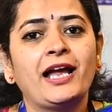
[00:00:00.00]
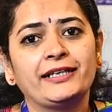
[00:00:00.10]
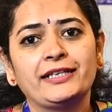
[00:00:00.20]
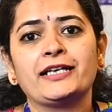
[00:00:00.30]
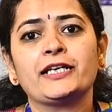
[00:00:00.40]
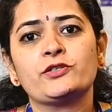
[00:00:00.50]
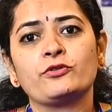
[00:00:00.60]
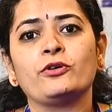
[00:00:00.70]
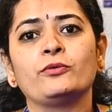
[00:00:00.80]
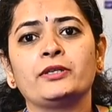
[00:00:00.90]
and then I
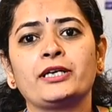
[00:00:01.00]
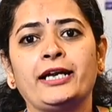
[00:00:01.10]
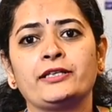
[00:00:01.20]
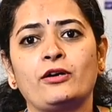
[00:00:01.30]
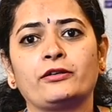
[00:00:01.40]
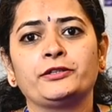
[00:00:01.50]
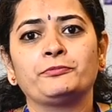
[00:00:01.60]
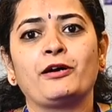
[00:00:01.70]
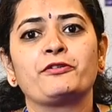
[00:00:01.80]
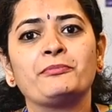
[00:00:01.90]
took over and talked
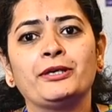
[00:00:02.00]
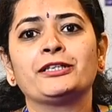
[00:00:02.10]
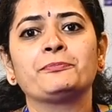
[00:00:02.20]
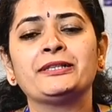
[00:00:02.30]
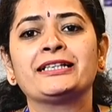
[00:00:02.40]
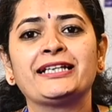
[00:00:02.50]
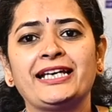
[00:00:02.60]
about multiple